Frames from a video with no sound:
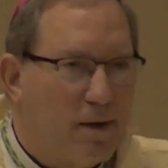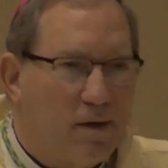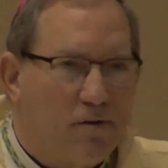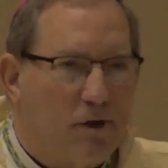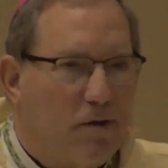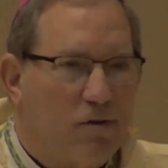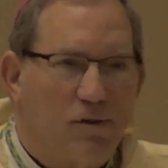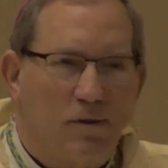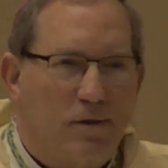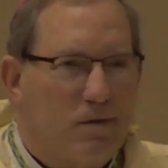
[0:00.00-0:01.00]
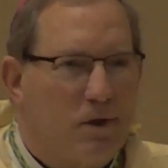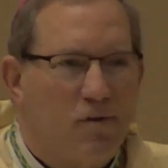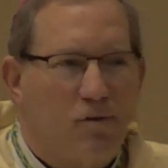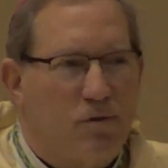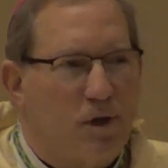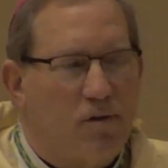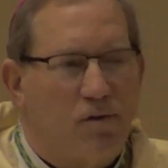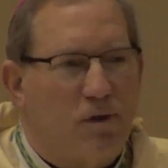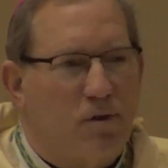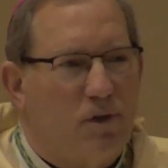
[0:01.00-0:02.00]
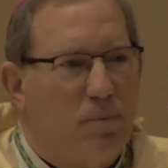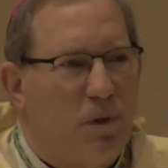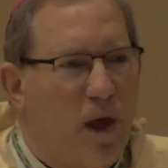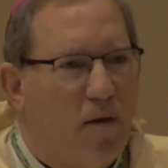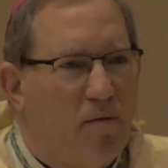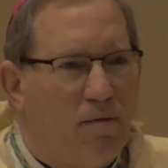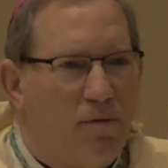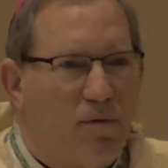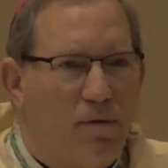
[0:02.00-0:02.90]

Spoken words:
Such a deep love.